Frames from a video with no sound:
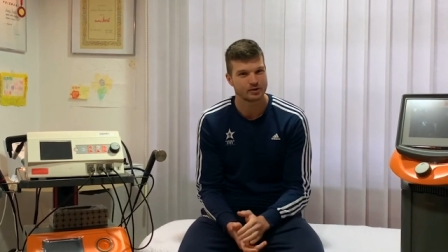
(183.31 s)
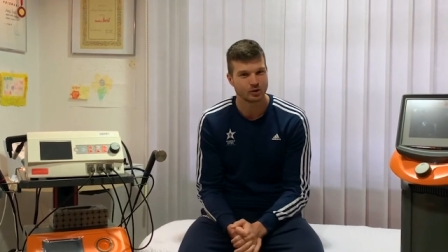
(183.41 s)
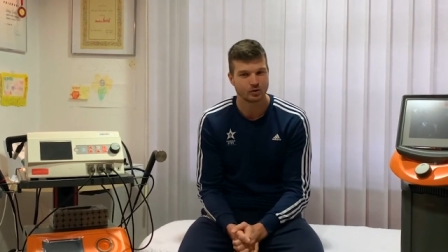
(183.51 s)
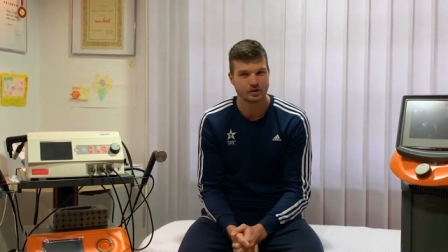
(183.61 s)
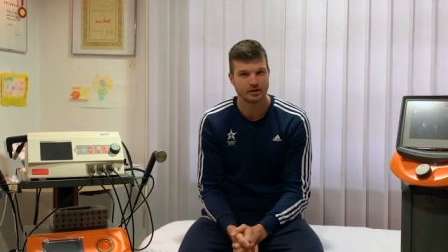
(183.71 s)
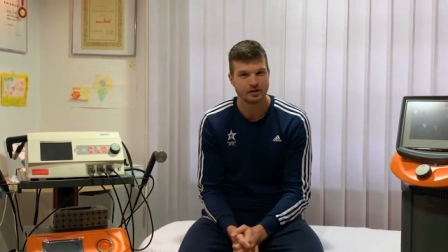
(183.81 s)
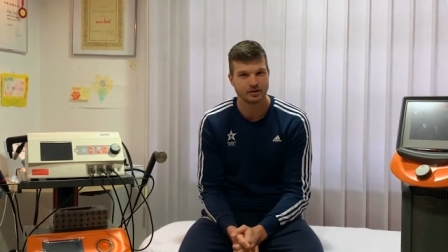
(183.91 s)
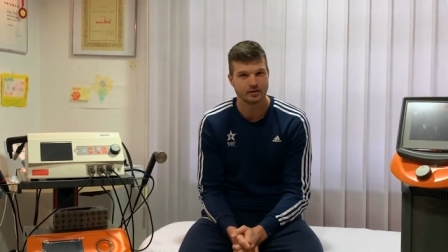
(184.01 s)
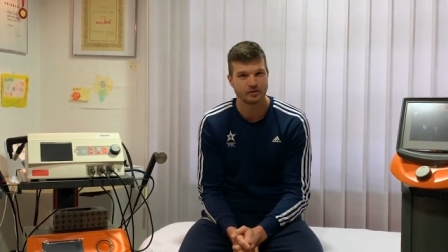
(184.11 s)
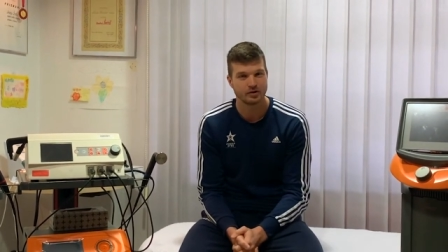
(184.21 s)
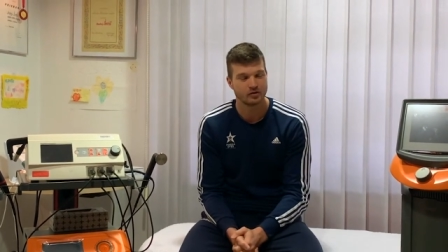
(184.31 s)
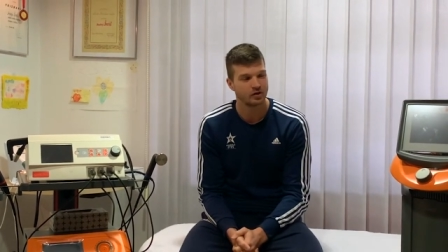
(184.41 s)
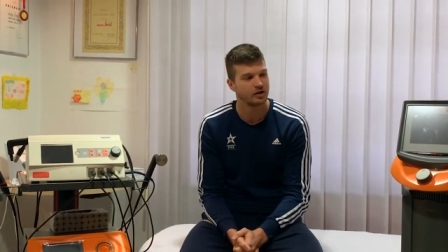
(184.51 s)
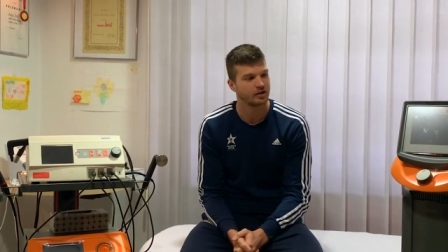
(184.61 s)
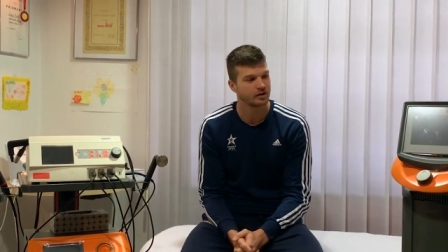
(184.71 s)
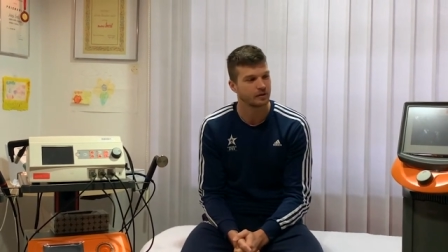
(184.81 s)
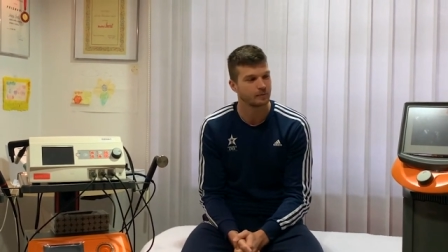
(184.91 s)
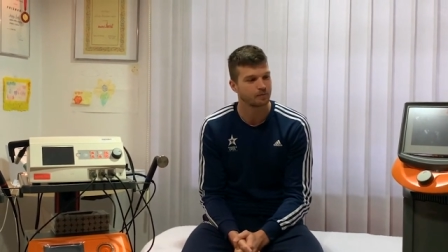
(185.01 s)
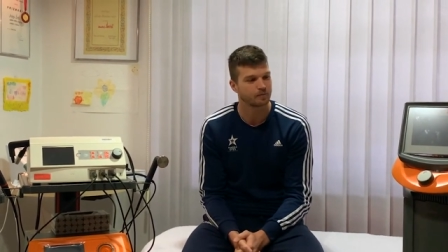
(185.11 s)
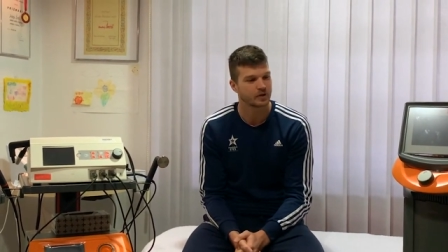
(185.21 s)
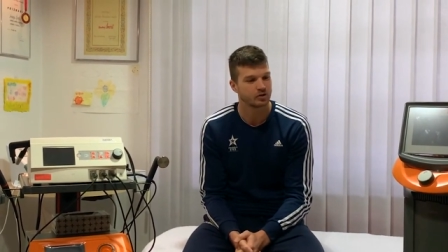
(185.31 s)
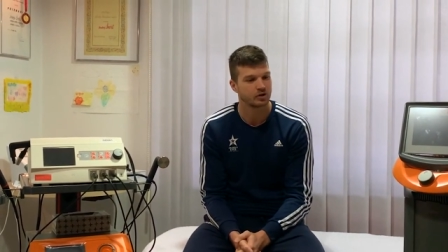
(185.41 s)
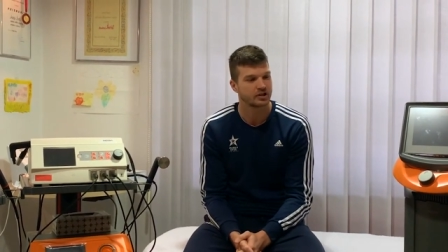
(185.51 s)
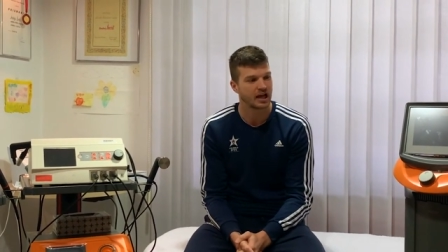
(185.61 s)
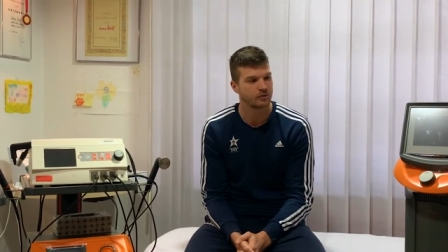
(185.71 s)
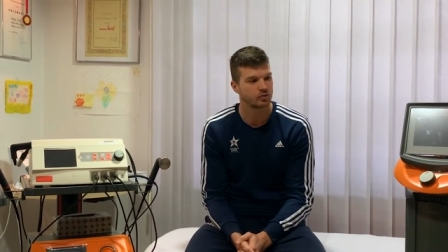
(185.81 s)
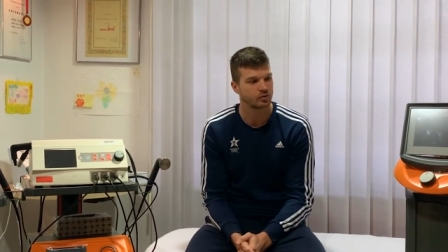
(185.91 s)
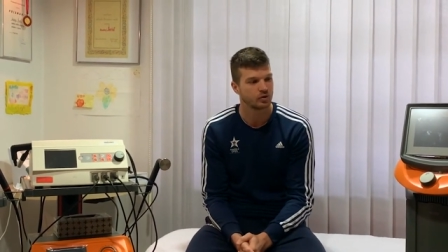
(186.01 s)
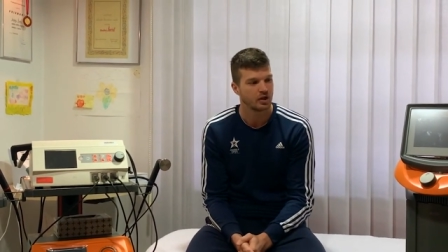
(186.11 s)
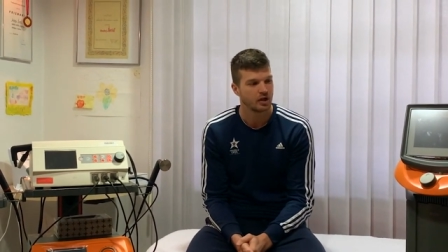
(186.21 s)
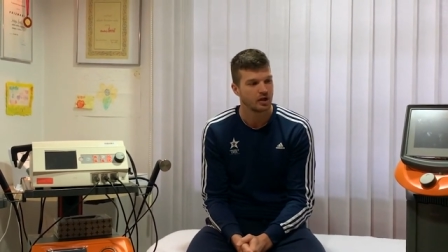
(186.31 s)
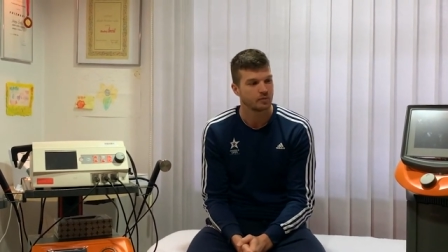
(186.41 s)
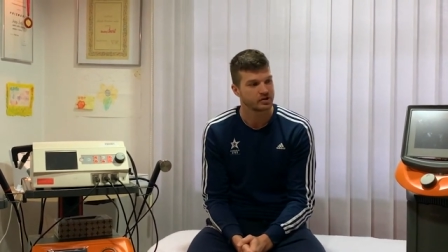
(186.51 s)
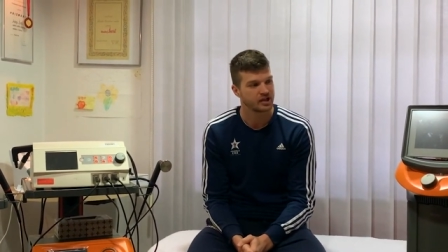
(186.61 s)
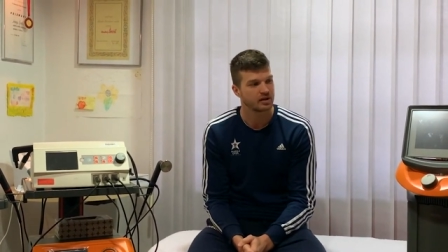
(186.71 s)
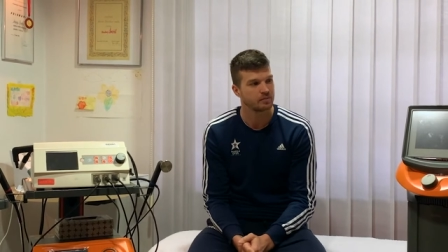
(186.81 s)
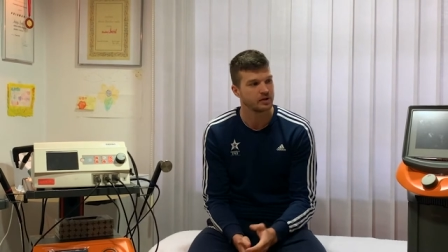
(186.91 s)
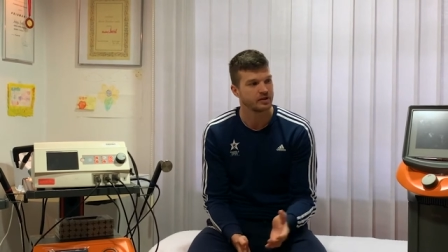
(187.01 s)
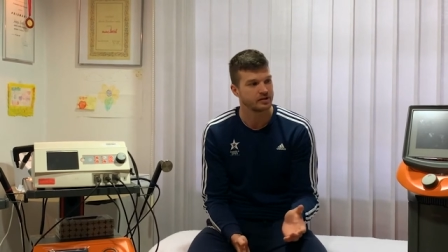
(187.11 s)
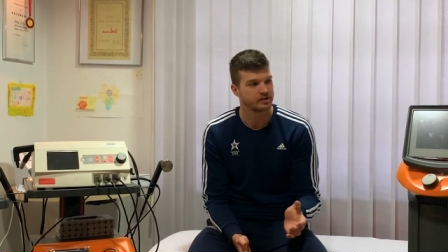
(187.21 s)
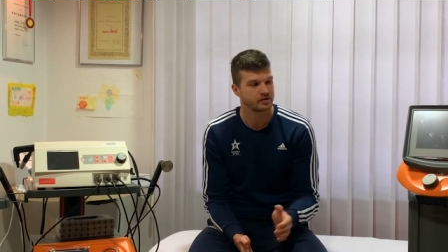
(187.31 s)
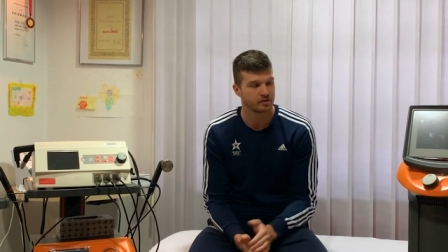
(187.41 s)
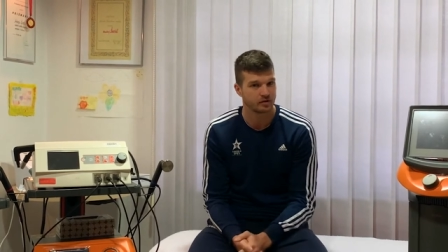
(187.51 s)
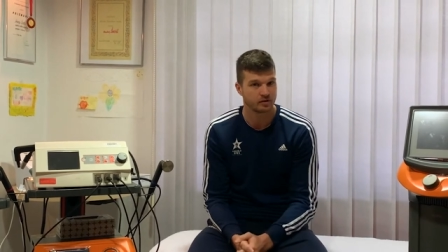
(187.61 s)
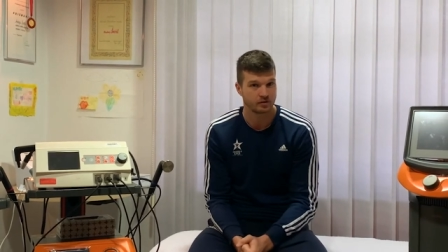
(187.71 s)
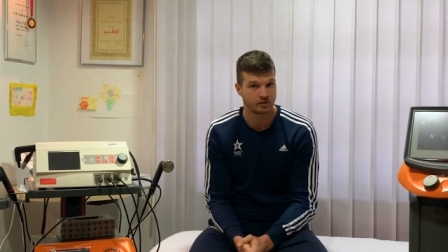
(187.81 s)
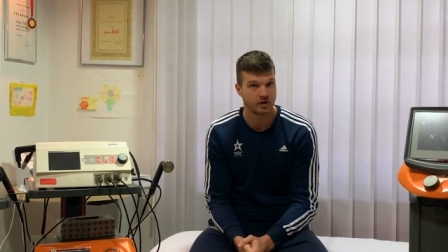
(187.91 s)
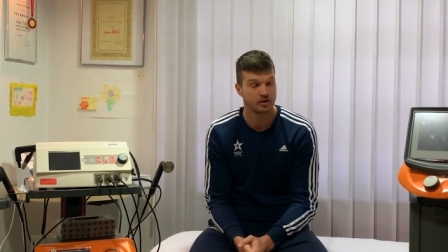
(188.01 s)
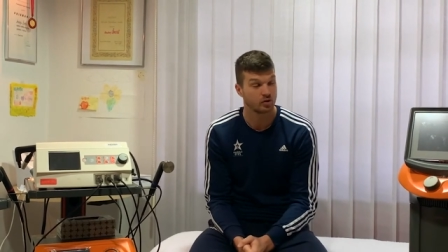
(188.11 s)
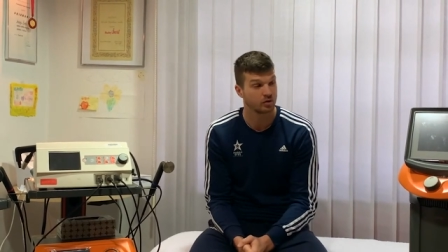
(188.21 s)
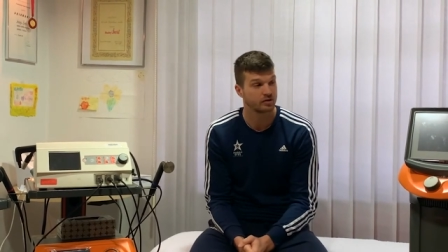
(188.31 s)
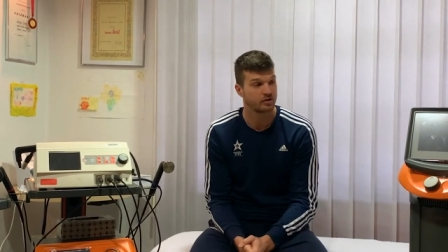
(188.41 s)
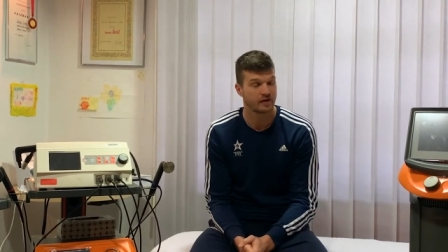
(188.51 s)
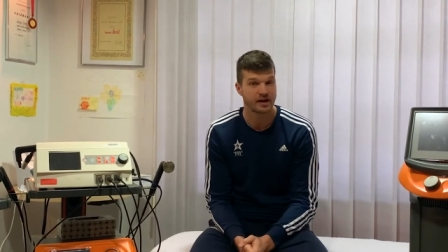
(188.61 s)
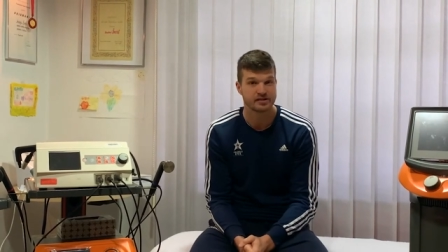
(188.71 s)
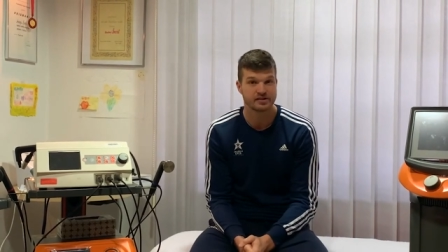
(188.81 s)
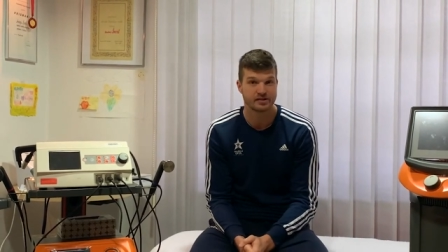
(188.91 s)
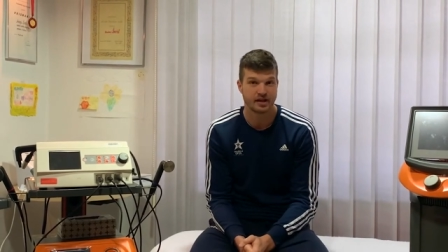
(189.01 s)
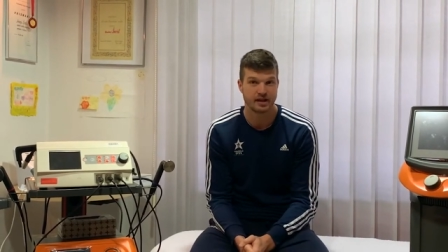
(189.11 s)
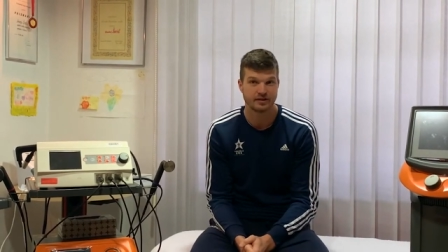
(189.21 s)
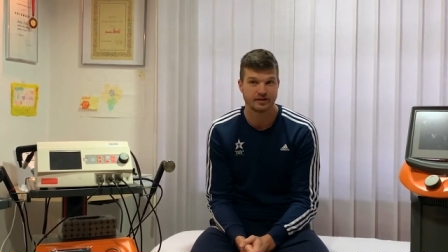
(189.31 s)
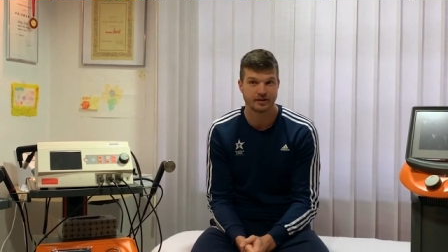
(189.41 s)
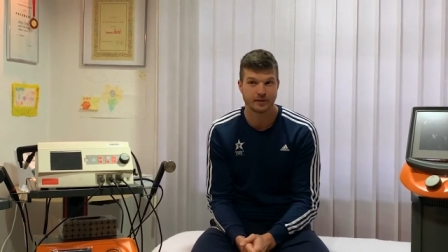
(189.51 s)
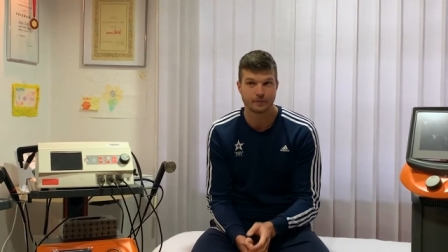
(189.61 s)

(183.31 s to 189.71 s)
So he really took time to present me this very good device, and